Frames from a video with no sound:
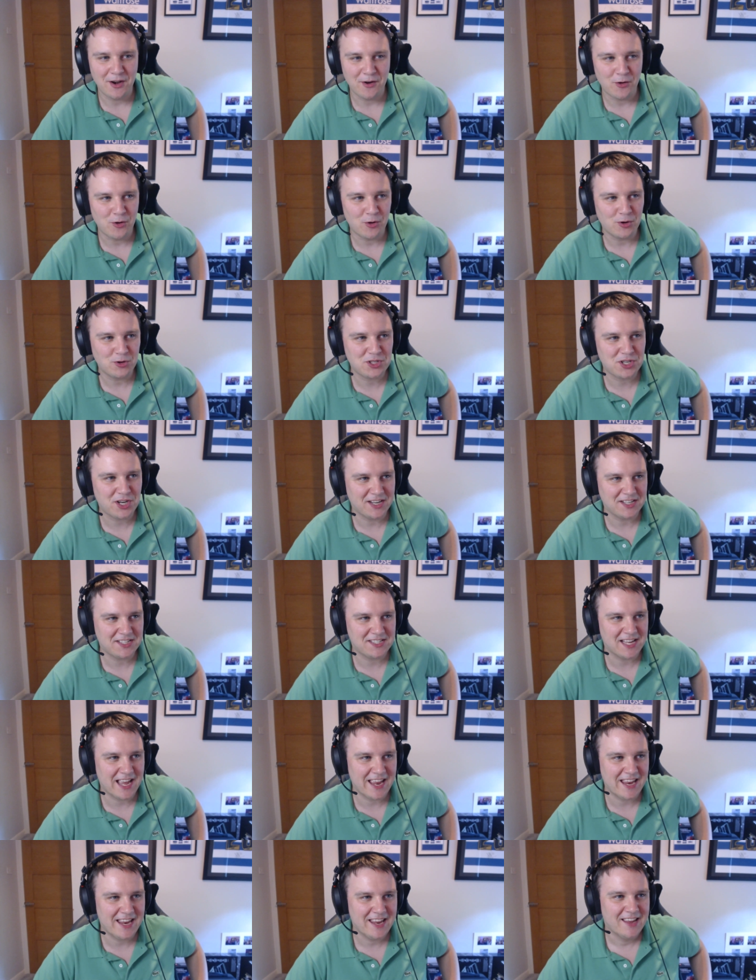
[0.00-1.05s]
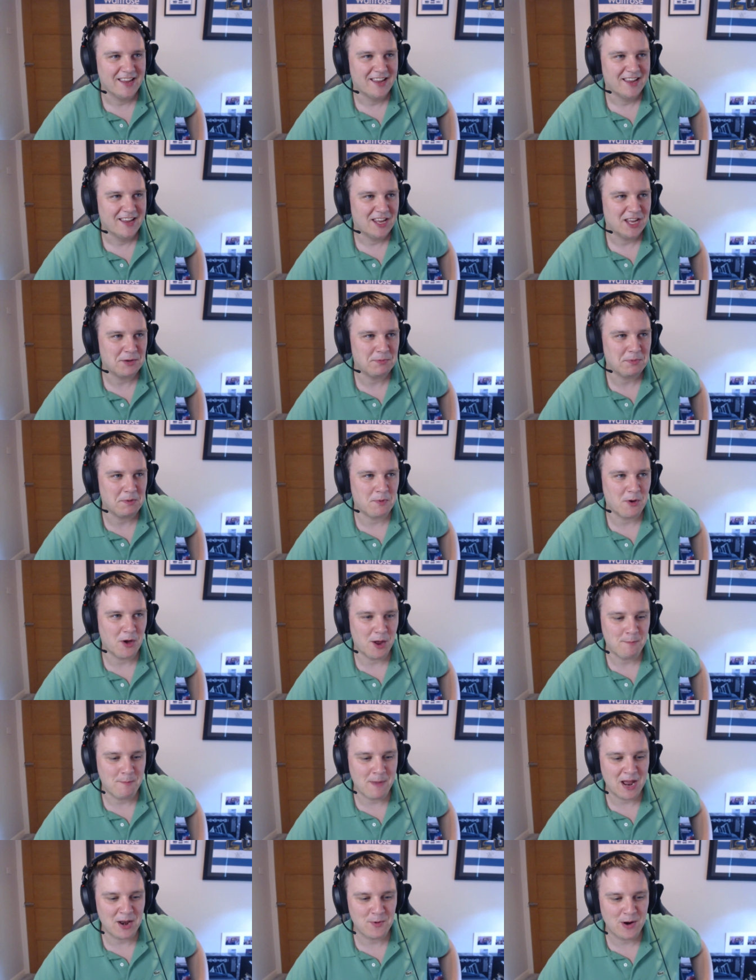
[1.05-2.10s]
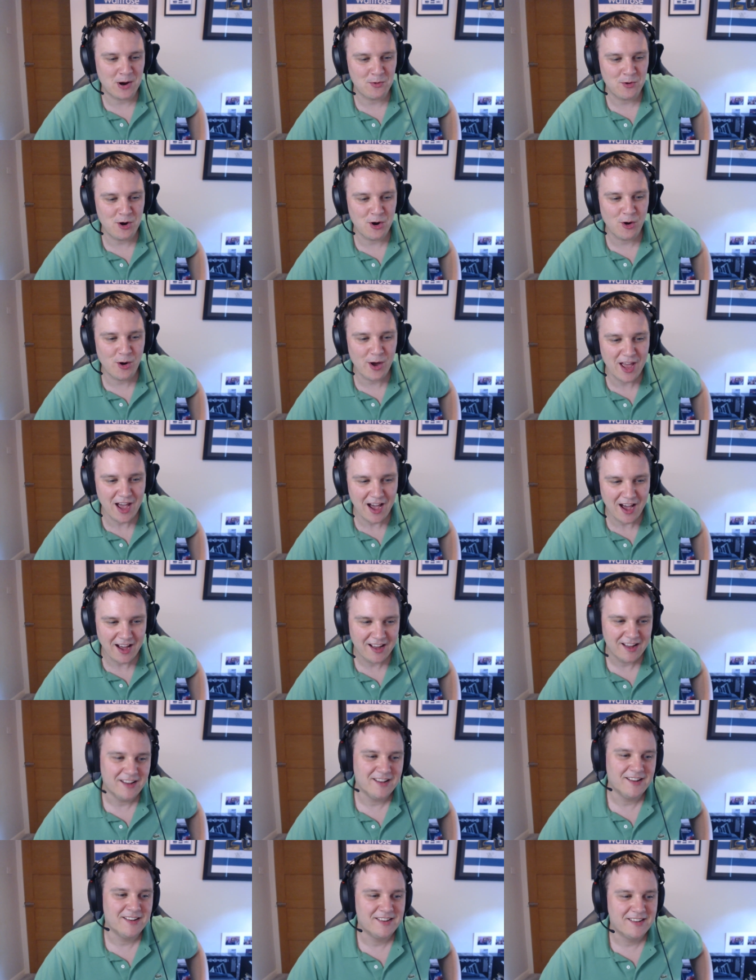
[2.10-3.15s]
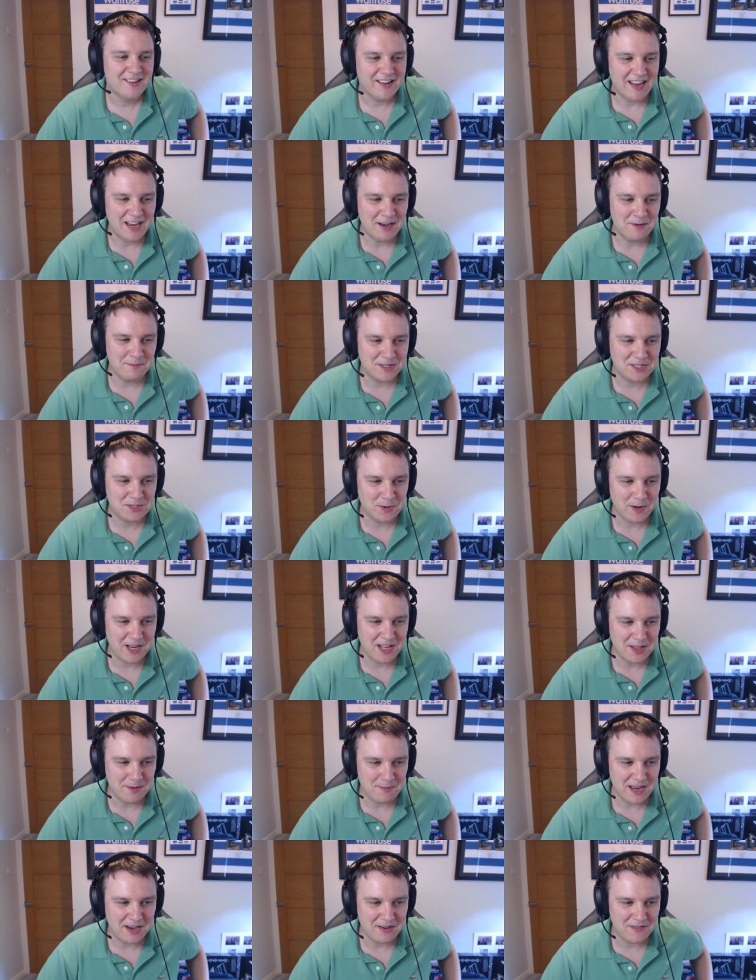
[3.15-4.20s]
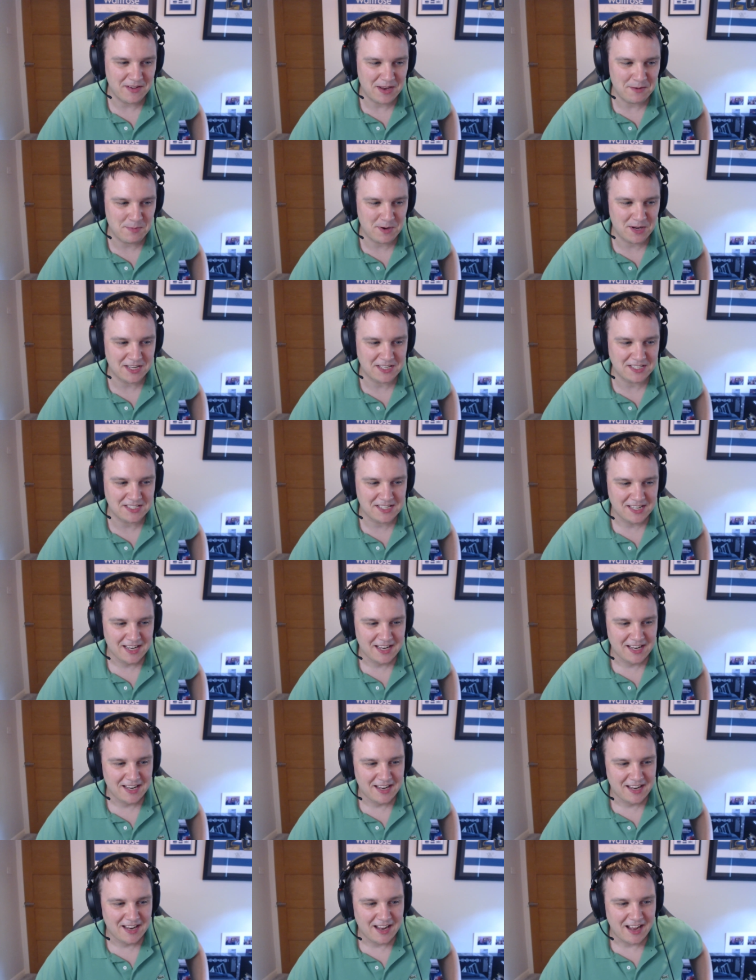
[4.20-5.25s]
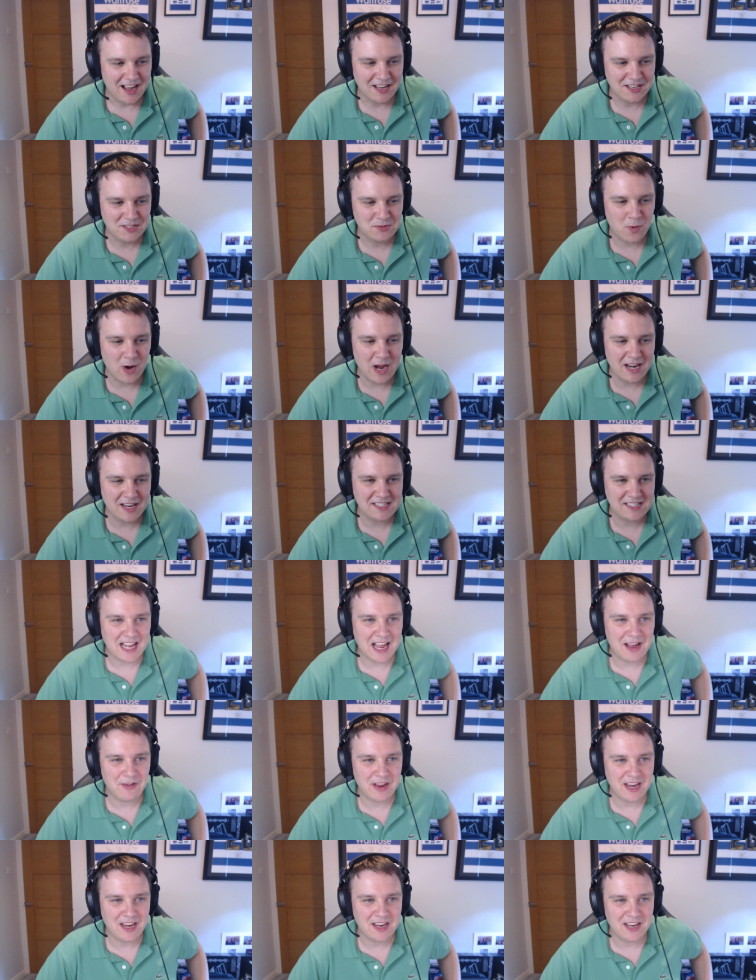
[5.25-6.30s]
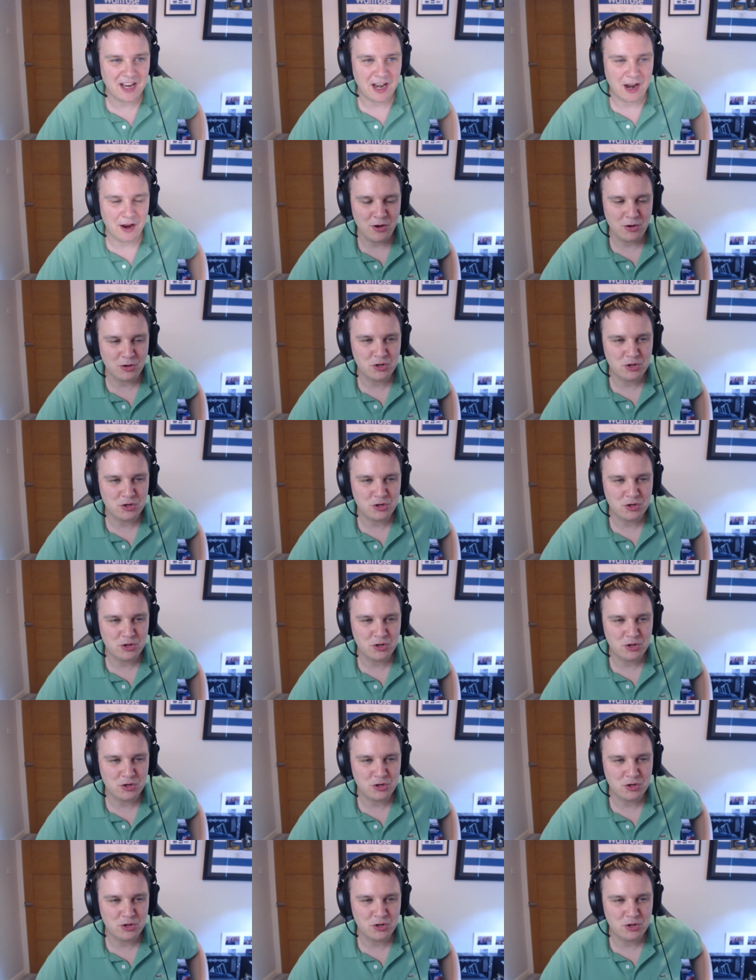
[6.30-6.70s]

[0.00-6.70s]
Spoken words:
Or should I say, you'll be putting Manuel Neuer in between them, Ingve, because as well as having, your